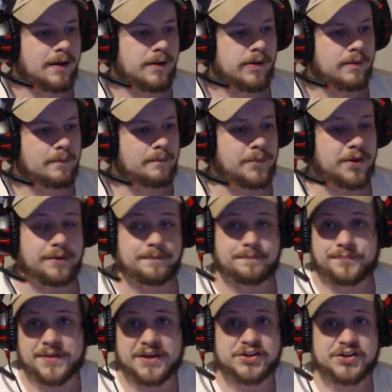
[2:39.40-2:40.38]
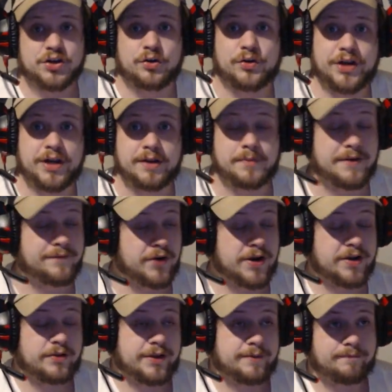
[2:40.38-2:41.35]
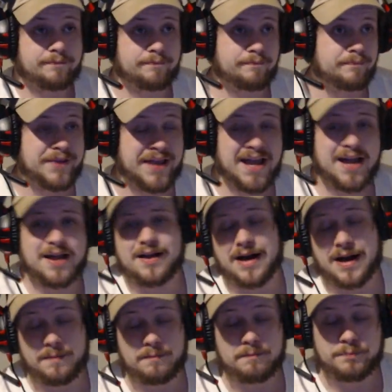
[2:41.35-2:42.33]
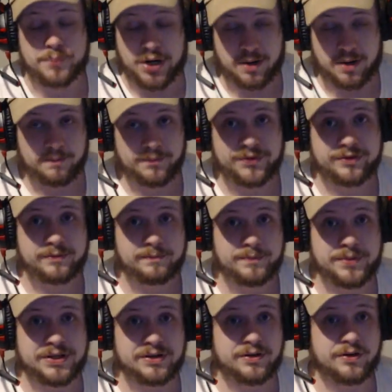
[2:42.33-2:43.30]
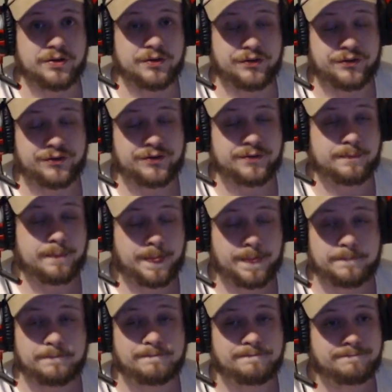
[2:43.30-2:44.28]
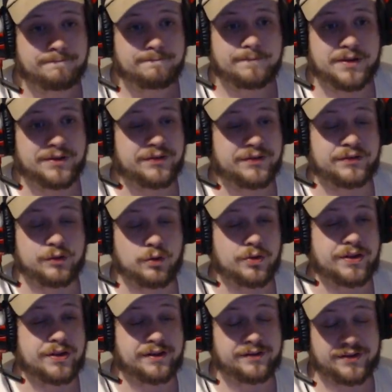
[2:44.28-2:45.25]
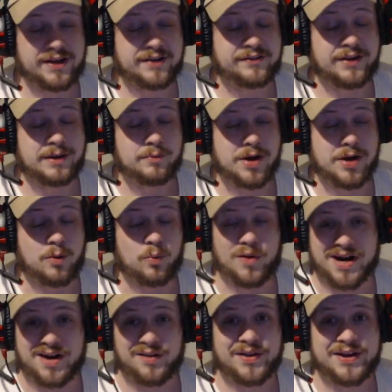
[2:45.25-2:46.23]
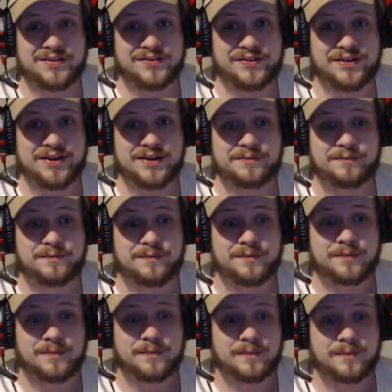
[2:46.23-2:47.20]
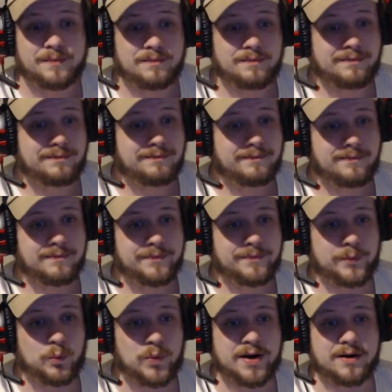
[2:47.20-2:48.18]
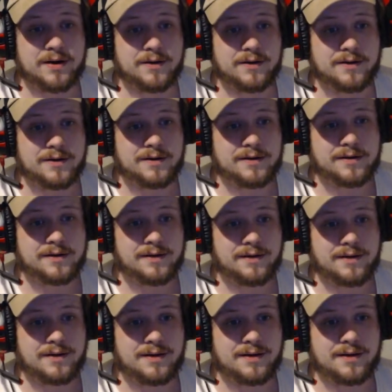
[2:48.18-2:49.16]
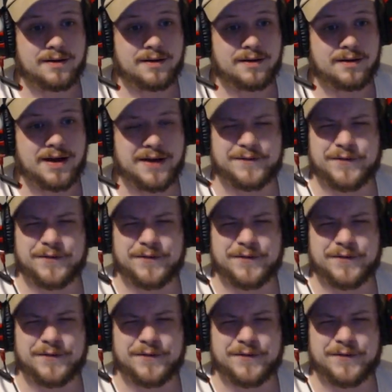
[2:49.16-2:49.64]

But that's generally it. And frankly, yeah, I'm bummed because this is going the exact same route Wildlands did, where I feel